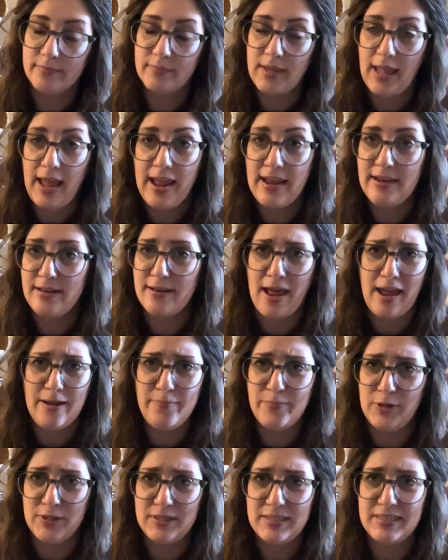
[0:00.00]
8-9
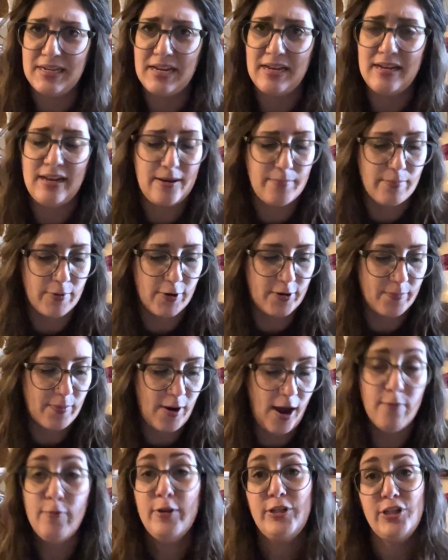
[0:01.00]
book stint in
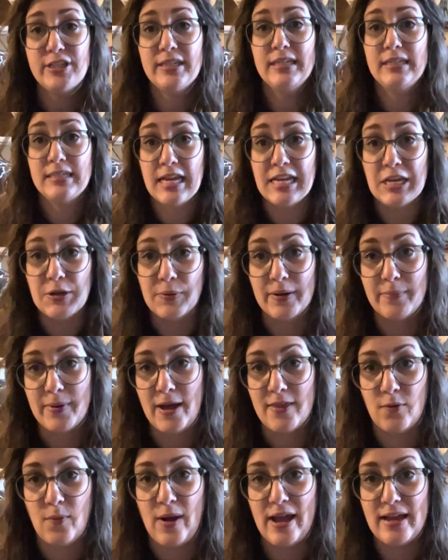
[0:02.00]
Murderbot, which is continuing, by
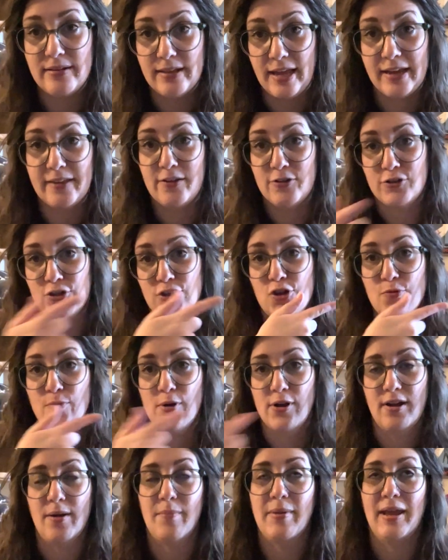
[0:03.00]
the way. Like, there's a new
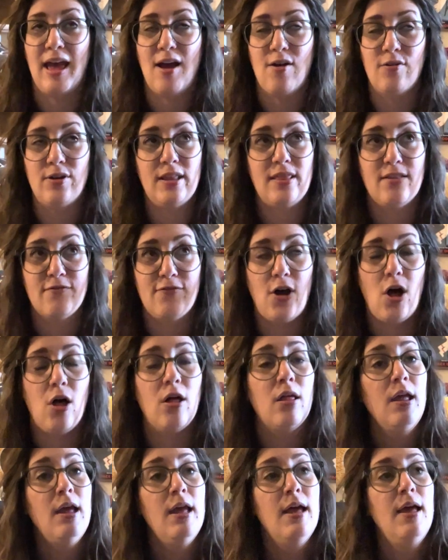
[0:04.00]
book coming out in the
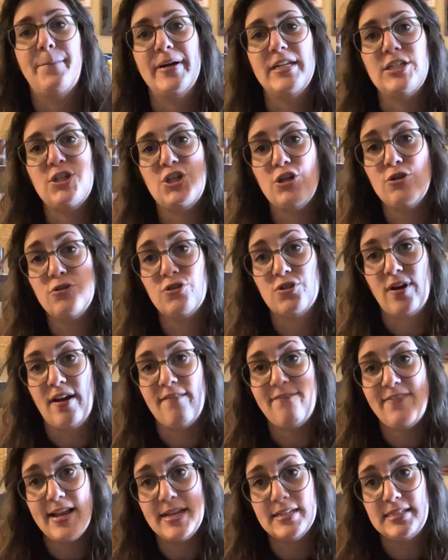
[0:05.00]
fall. But she used to write
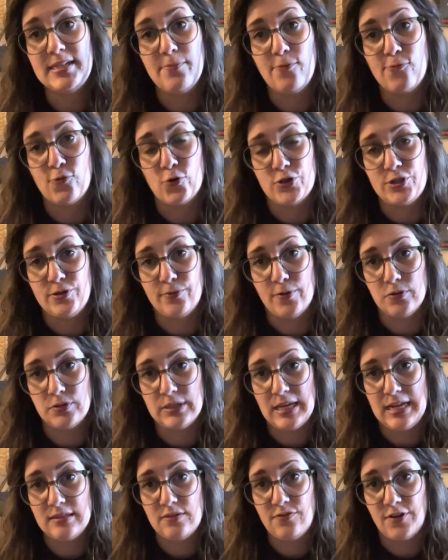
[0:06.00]
fantasy before she wrote
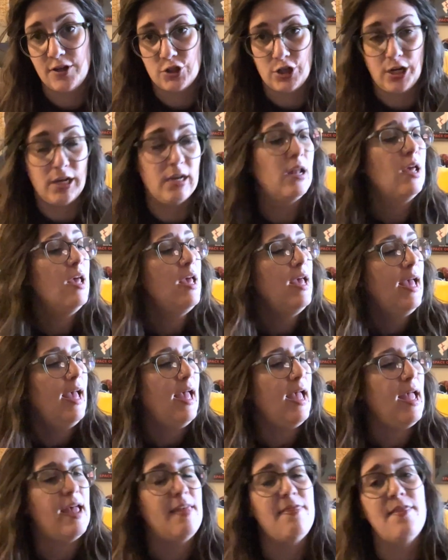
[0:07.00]
science fiction,
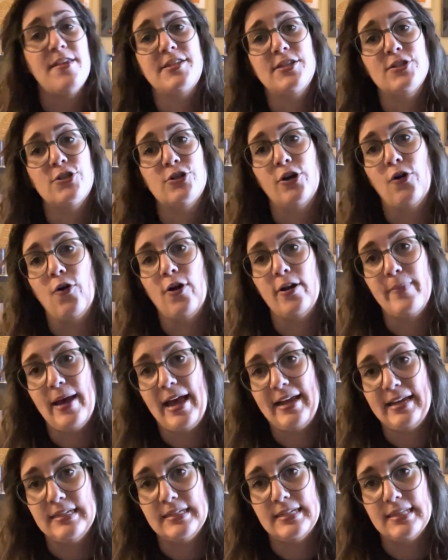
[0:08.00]
and this is her going
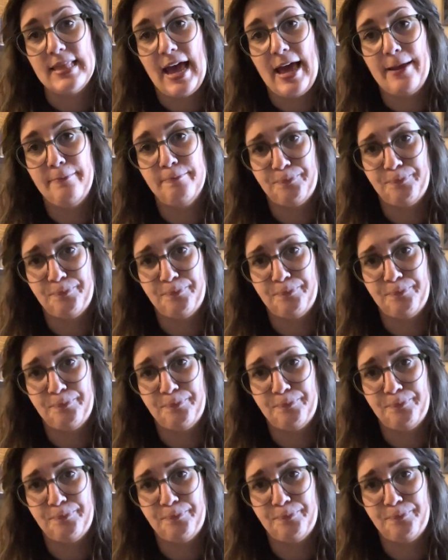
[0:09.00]
back into that.